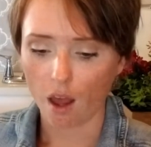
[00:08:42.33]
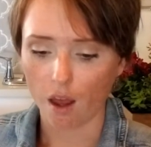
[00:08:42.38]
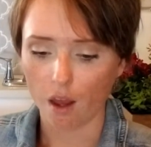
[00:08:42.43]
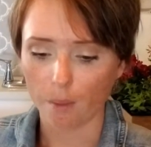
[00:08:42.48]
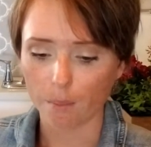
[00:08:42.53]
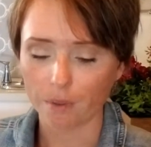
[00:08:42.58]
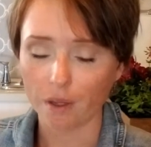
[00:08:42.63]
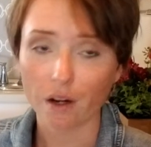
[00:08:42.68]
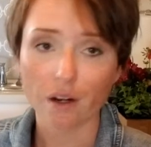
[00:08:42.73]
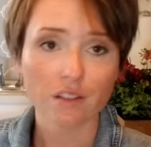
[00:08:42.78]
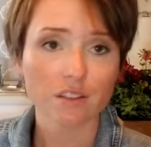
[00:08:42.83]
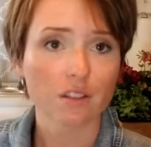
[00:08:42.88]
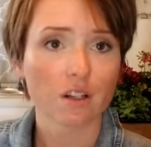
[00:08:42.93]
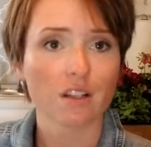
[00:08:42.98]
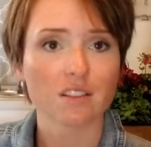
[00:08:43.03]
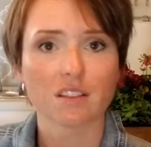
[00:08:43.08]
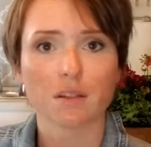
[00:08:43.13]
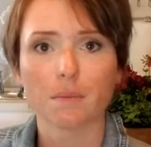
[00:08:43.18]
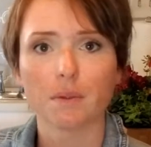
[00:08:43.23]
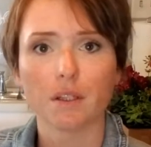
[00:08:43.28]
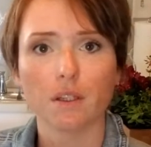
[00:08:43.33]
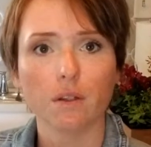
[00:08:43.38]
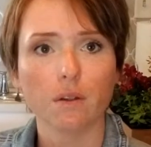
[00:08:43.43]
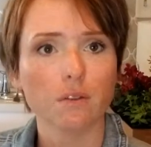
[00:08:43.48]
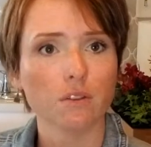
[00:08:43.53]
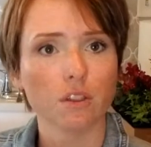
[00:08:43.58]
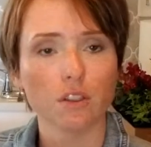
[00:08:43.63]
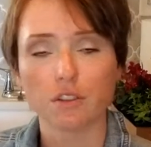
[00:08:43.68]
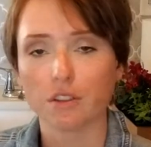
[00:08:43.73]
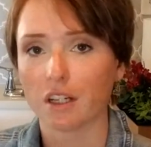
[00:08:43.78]
Carrots are not something you
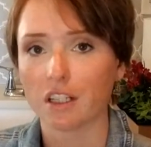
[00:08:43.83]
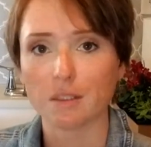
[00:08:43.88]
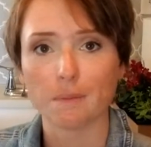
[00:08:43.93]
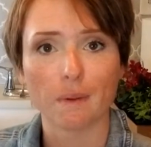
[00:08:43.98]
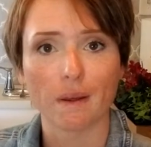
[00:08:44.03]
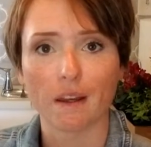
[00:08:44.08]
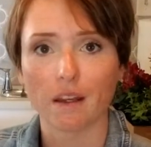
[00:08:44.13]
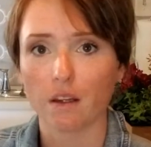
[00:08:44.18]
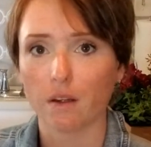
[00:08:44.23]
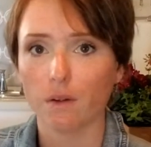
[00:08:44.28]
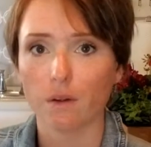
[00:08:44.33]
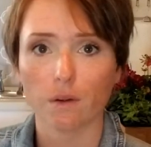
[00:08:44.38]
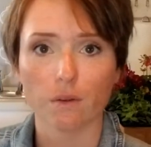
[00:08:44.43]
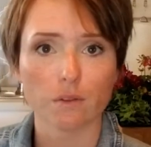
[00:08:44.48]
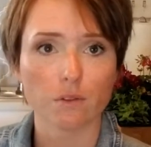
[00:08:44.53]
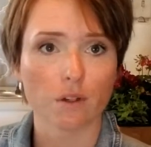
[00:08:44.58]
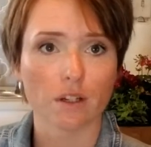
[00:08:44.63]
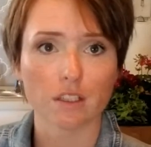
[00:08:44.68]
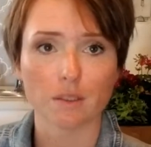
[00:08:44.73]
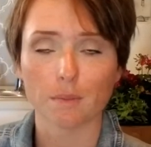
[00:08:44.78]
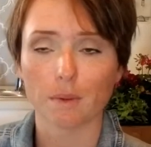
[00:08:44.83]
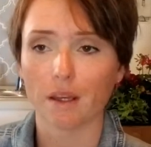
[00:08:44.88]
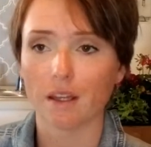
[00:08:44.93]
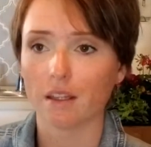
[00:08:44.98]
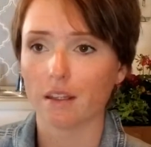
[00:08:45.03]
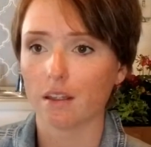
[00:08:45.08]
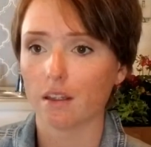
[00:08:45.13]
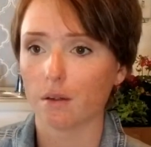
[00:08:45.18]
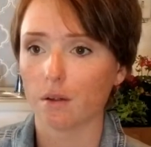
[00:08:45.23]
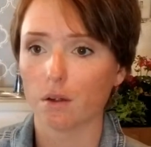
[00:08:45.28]
usually transplant. You don't transplant them.